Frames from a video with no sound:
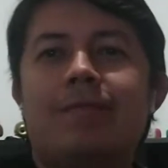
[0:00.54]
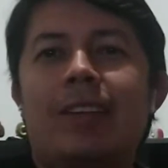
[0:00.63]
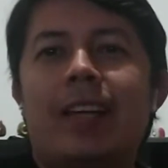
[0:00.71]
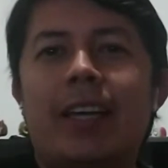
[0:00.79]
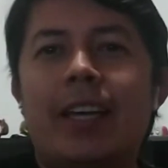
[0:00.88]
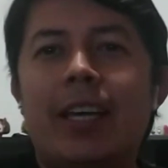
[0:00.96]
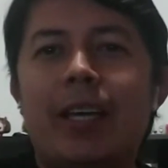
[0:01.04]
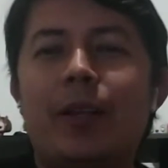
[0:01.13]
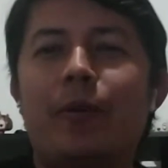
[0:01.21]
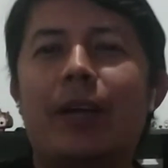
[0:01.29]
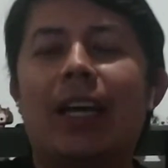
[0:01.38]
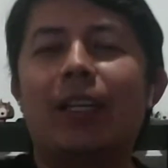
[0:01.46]

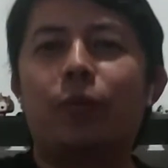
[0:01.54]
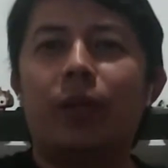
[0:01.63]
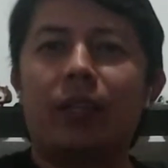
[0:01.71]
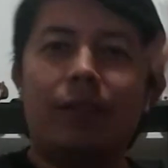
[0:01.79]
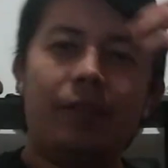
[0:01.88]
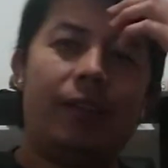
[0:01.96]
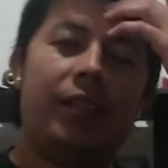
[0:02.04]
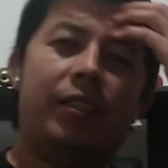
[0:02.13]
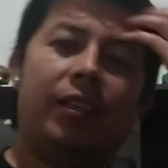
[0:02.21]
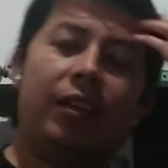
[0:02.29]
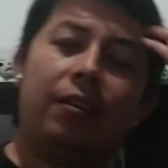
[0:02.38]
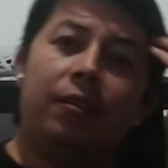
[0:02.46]
Hello guys, welcome to this
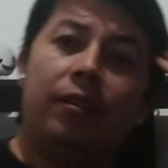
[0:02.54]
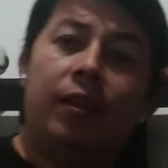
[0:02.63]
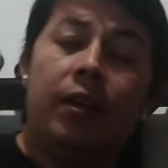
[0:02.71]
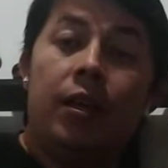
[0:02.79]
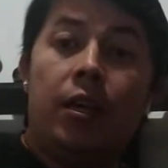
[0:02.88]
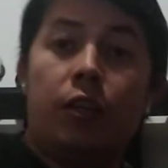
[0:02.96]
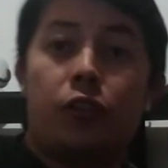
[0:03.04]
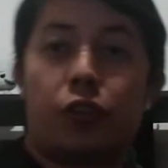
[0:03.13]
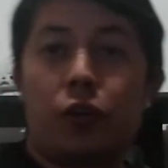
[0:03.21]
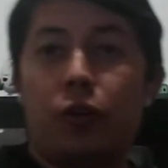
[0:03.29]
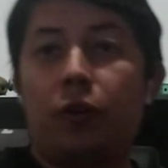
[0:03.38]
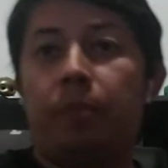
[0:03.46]
second
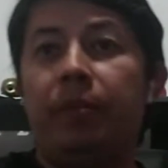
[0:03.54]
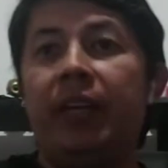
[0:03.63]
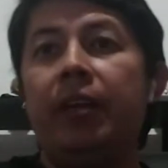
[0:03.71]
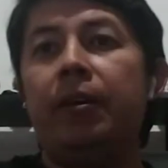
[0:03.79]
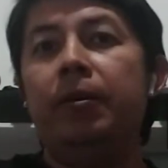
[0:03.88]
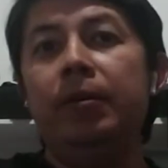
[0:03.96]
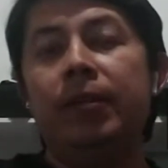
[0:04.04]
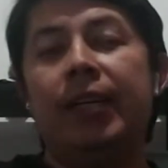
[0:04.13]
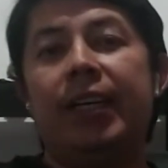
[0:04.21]
short video.